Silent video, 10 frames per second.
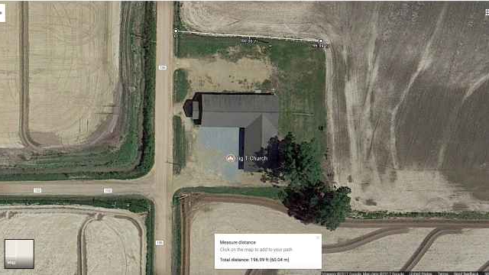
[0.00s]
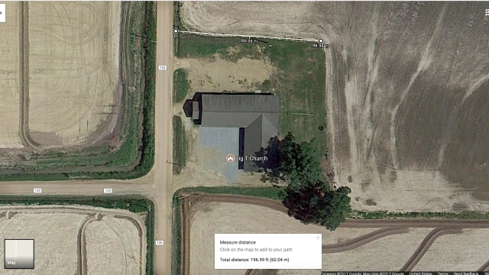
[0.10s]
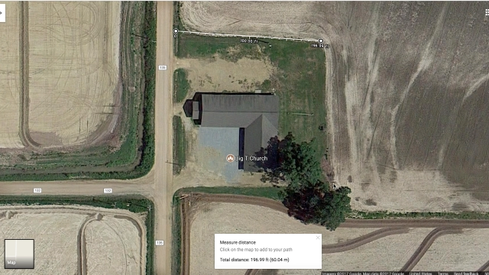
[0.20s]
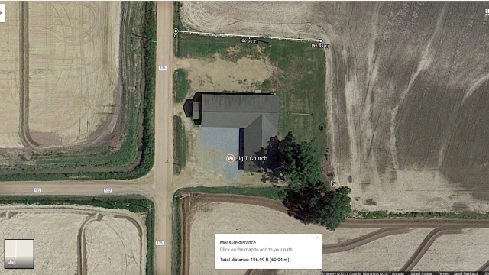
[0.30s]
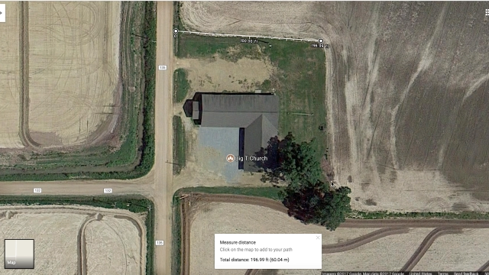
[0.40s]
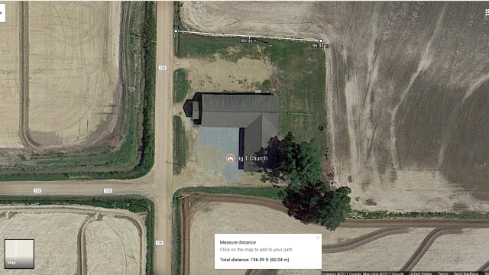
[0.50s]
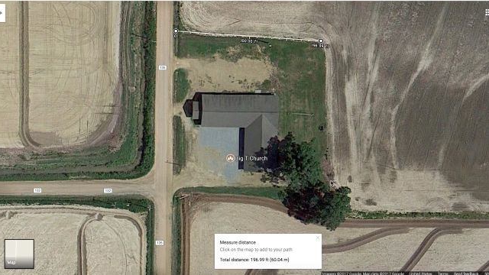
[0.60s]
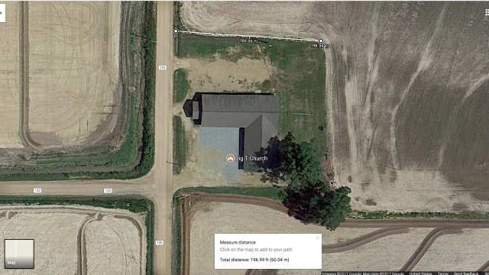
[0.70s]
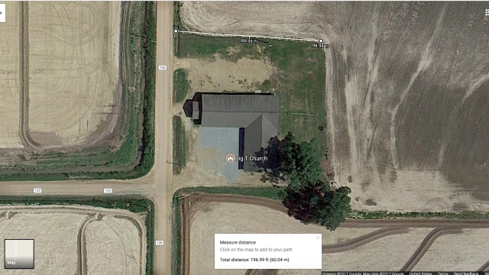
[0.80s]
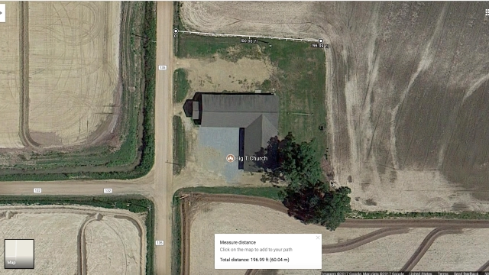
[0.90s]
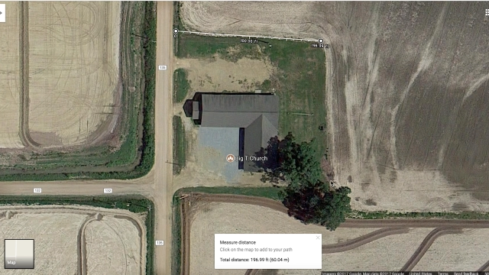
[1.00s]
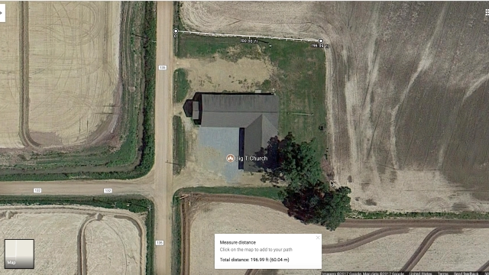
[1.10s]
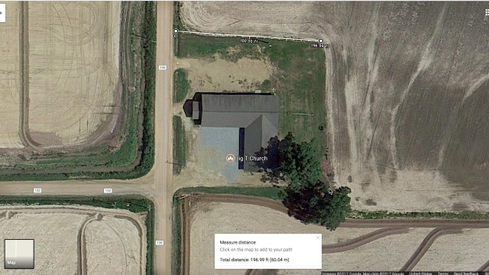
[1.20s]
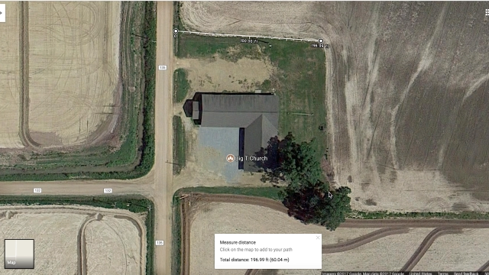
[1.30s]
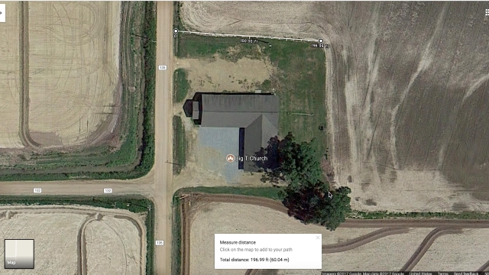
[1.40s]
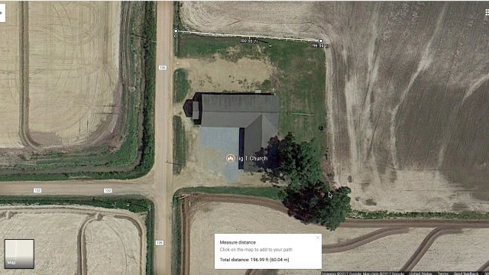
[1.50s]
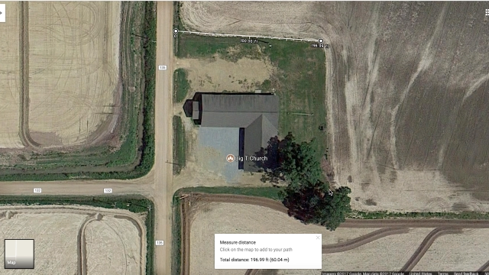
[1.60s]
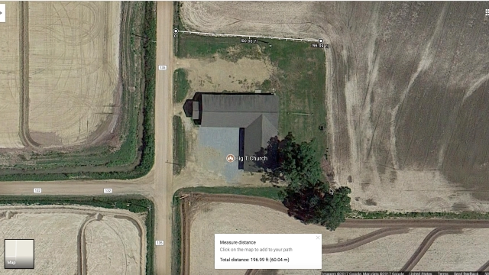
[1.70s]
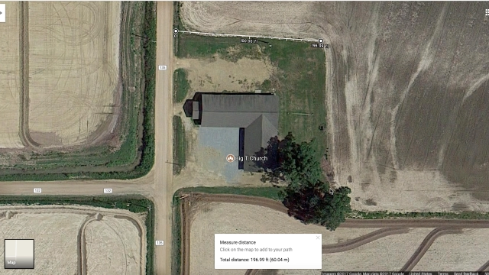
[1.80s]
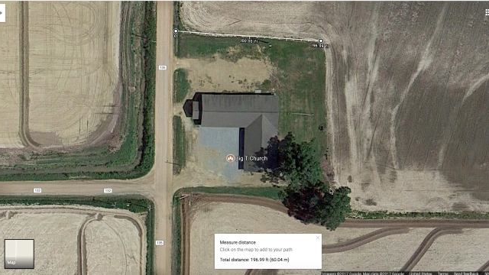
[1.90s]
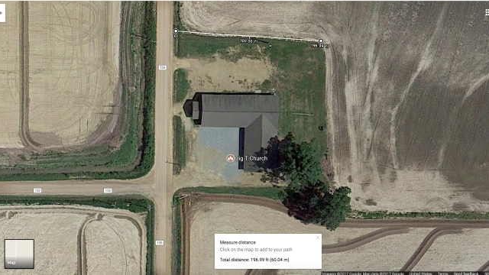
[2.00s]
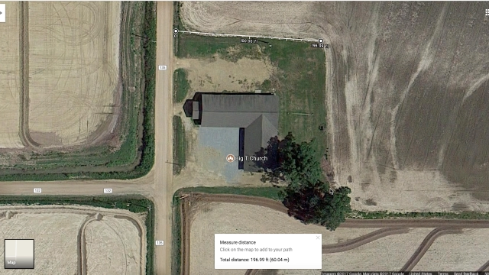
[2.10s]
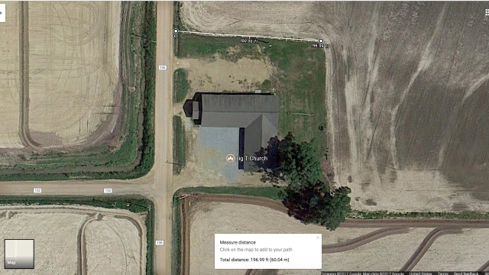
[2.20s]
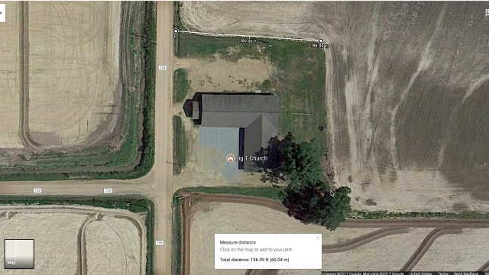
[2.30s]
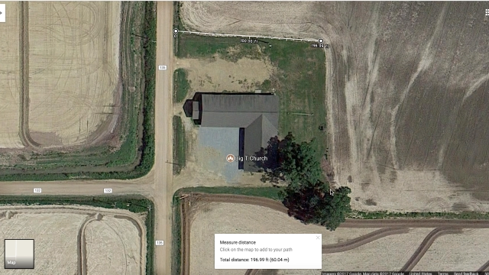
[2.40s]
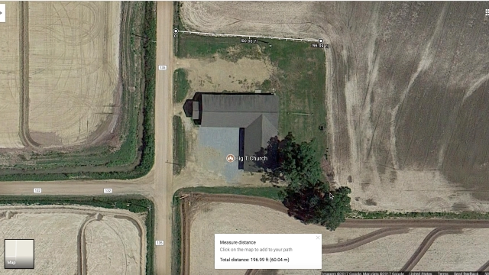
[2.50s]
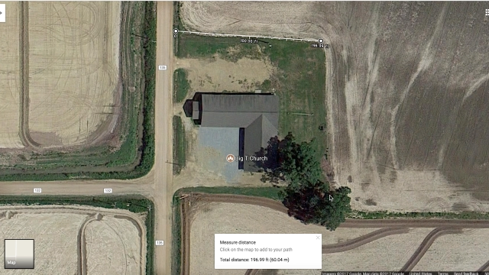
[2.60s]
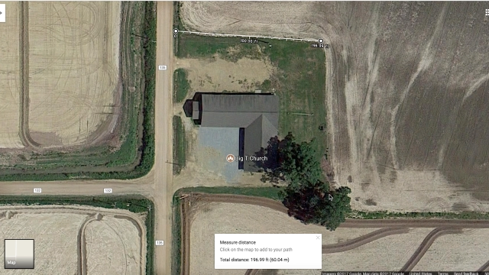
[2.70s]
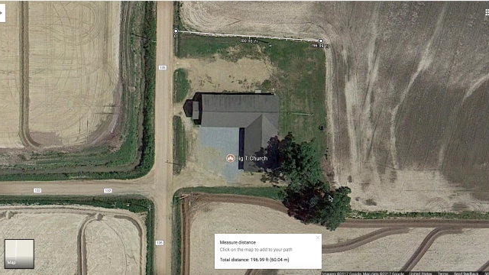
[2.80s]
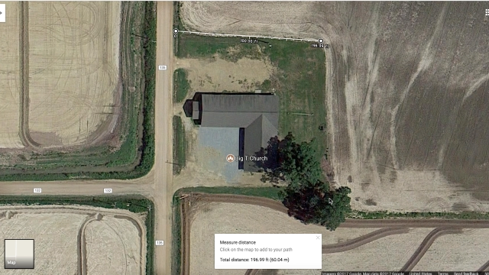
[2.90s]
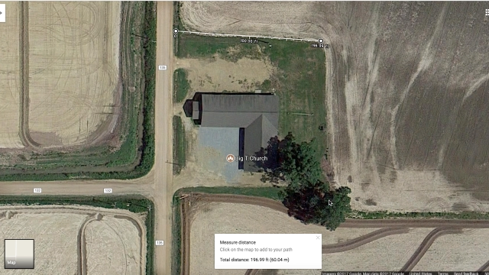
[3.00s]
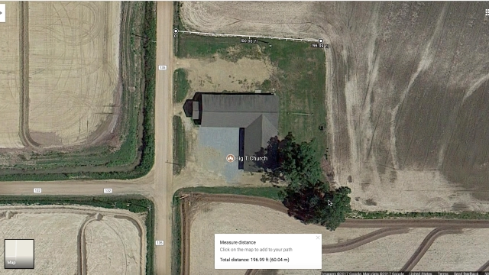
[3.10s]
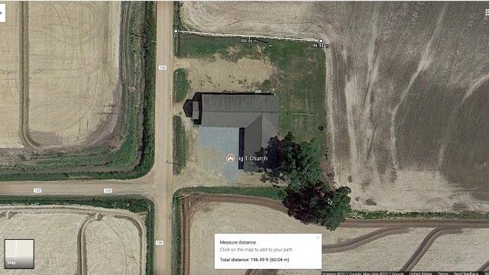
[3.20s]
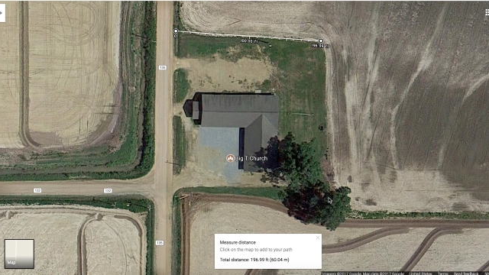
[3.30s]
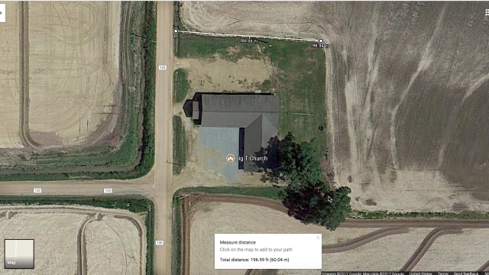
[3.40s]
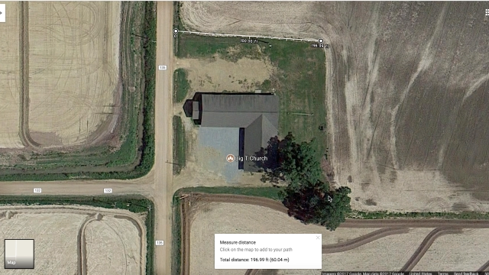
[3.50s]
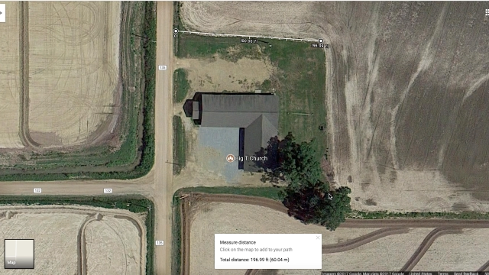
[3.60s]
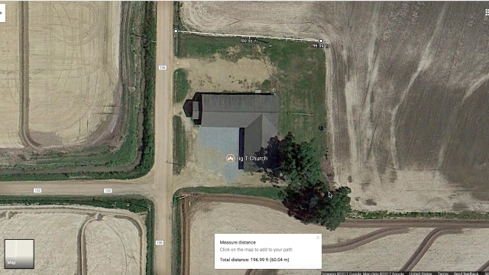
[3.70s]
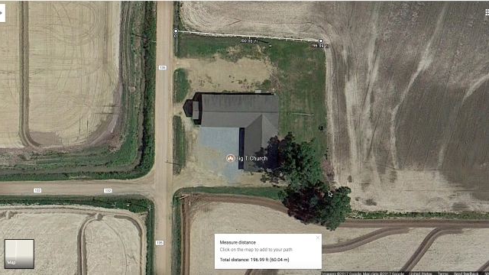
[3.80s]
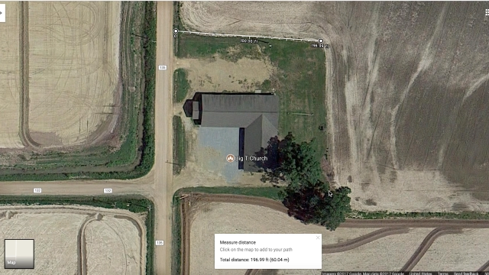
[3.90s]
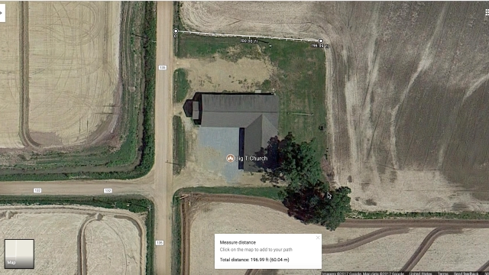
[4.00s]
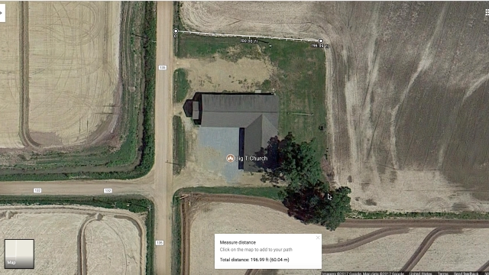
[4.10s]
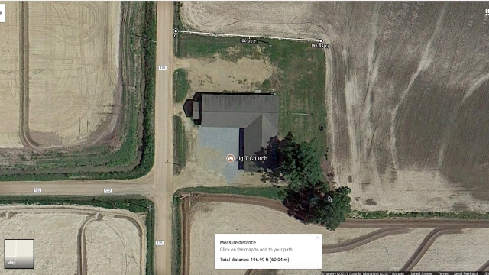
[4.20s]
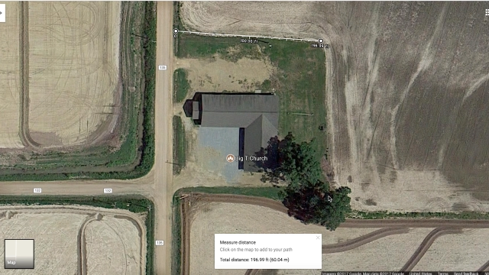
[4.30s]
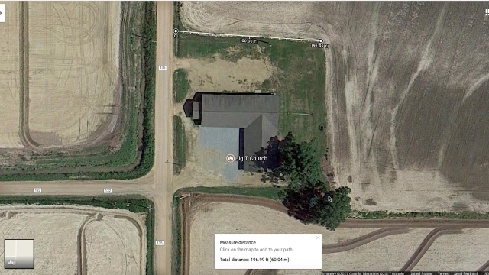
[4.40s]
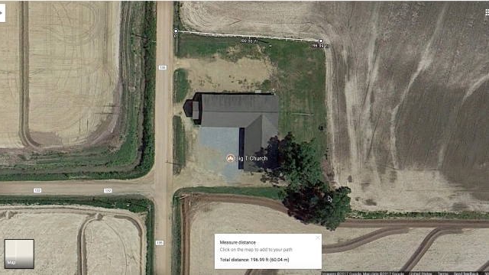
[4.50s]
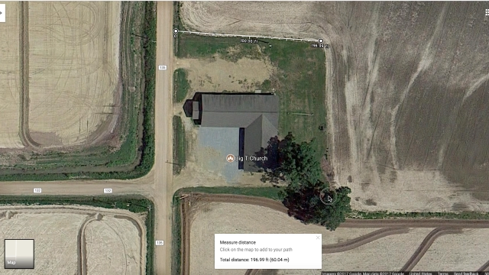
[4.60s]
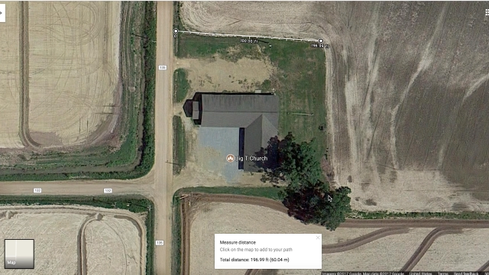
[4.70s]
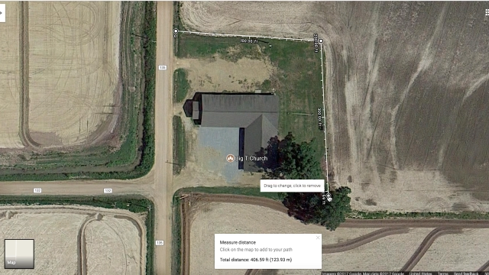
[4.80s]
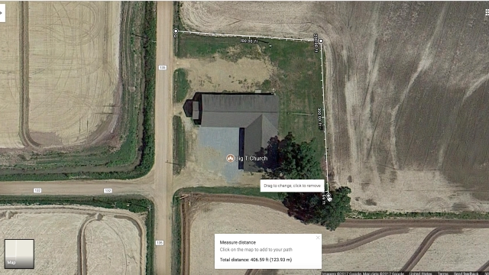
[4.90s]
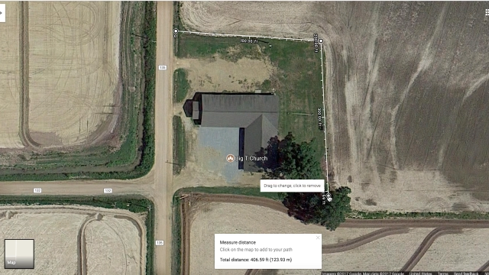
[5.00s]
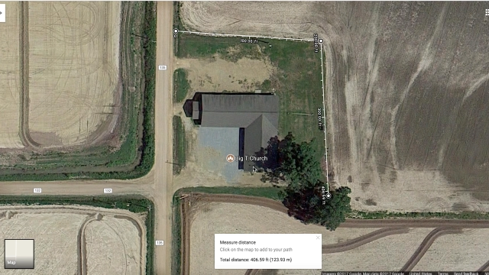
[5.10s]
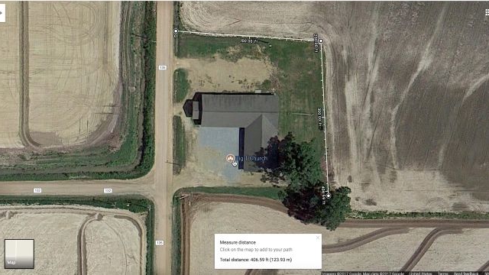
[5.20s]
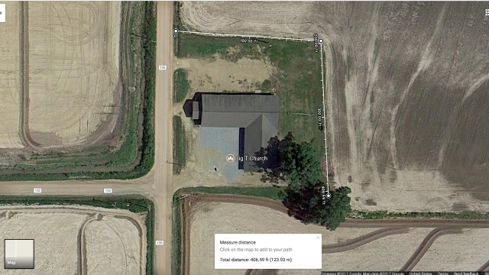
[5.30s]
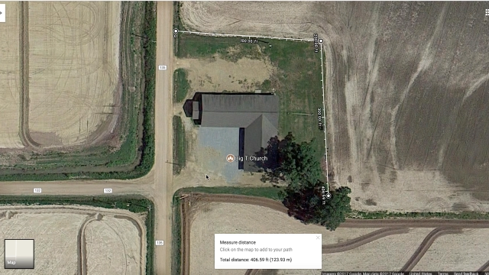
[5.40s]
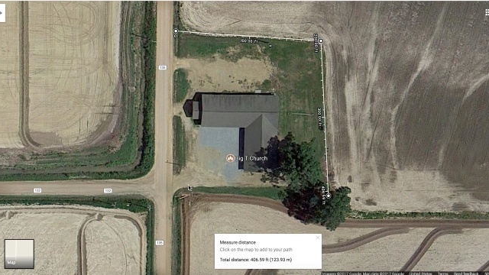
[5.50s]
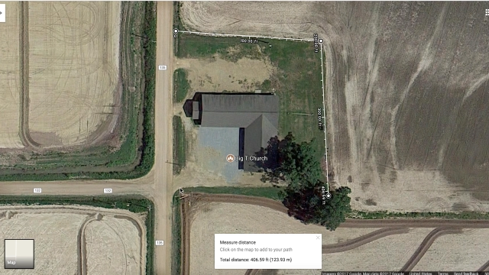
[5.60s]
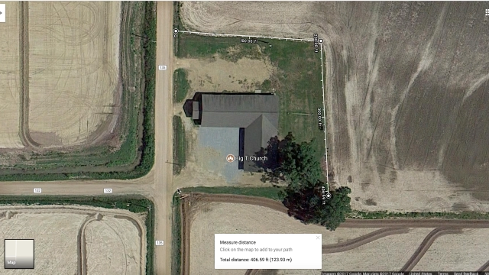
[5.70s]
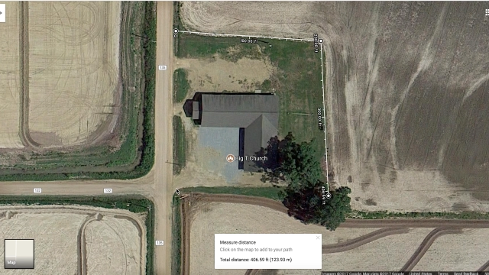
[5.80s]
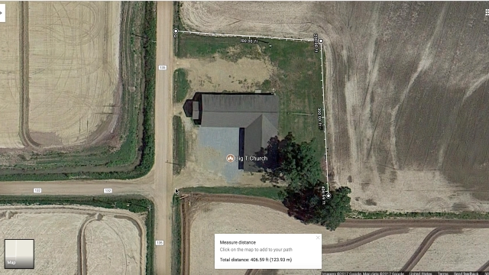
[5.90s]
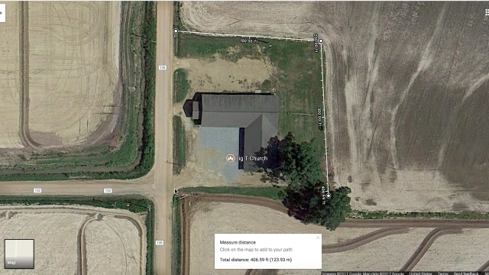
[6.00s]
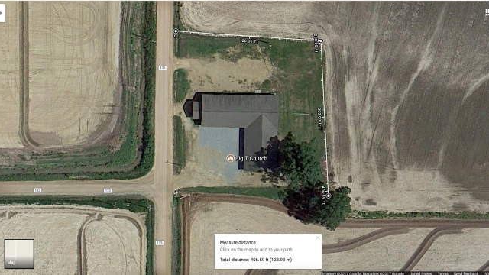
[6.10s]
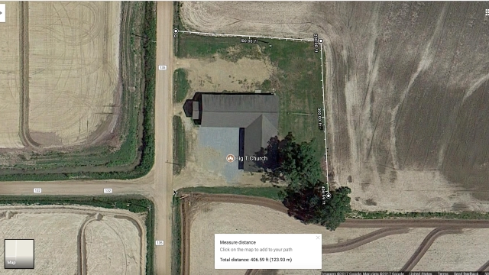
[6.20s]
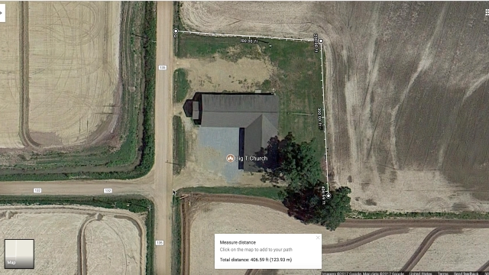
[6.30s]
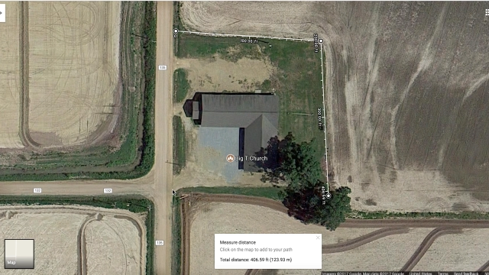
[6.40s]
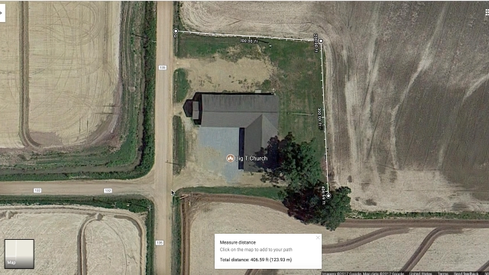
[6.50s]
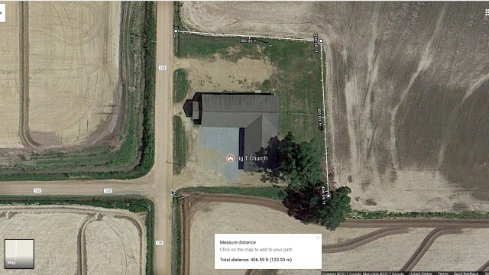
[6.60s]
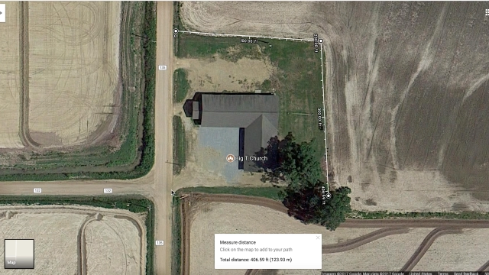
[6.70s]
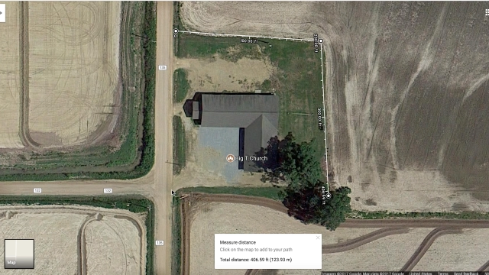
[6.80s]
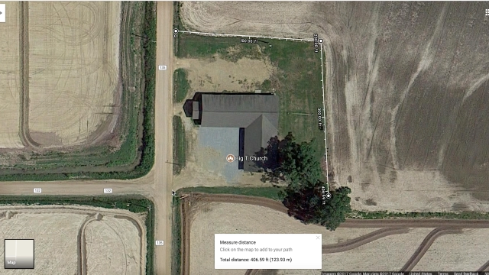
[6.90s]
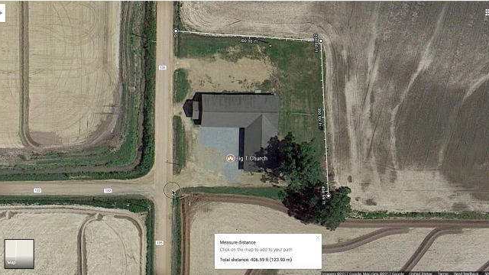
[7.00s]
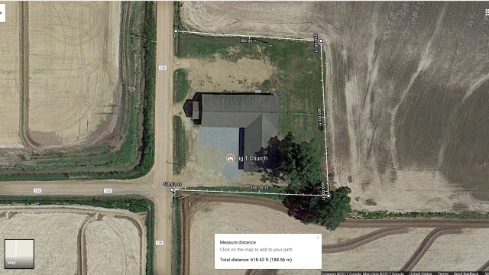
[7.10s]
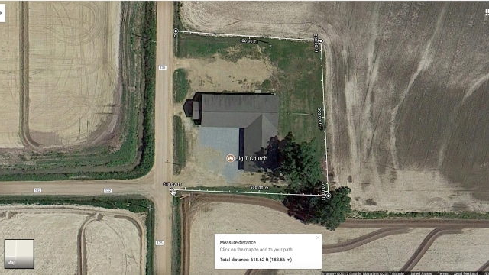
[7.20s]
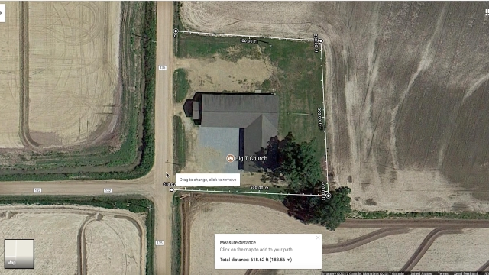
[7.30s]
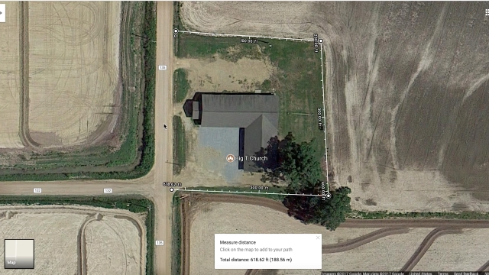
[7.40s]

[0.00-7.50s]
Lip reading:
No face is visible, so there are no lips to read.